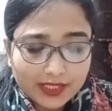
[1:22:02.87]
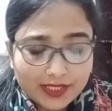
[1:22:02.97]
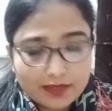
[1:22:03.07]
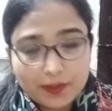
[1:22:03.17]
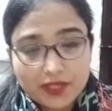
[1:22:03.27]
it
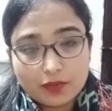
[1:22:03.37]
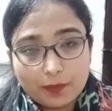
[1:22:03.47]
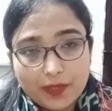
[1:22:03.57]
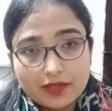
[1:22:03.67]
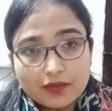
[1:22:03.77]

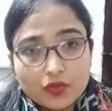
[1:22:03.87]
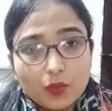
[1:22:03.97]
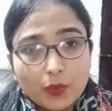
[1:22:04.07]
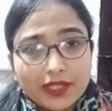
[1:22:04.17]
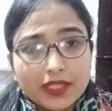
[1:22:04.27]
expressed pain.
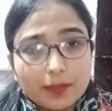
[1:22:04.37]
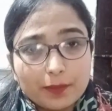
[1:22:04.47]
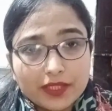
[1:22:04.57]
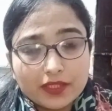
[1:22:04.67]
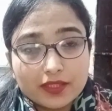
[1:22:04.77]
So when he
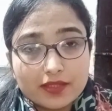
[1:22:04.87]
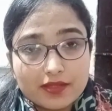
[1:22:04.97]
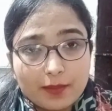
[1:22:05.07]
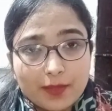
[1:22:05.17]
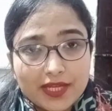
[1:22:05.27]
repeated the
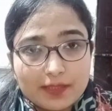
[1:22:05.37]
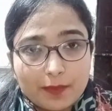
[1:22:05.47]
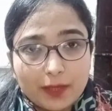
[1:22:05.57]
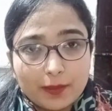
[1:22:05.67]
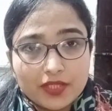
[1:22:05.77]
same
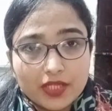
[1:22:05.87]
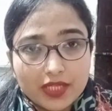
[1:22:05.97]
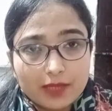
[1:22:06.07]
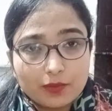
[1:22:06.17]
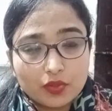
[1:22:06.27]
experiment, he
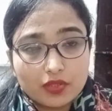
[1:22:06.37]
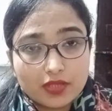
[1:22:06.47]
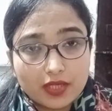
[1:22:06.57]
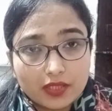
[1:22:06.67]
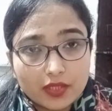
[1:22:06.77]
came to this
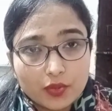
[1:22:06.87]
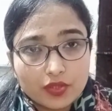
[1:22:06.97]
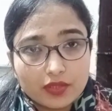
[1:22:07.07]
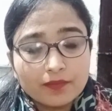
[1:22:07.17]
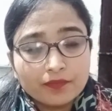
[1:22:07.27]

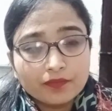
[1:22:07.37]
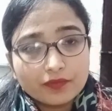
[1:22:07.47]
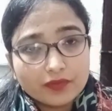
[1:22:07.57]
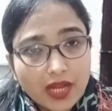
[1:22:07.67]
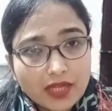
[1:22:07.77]
conclusion
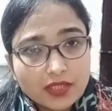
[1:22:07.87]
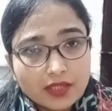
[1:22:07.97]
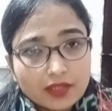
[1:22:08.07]
that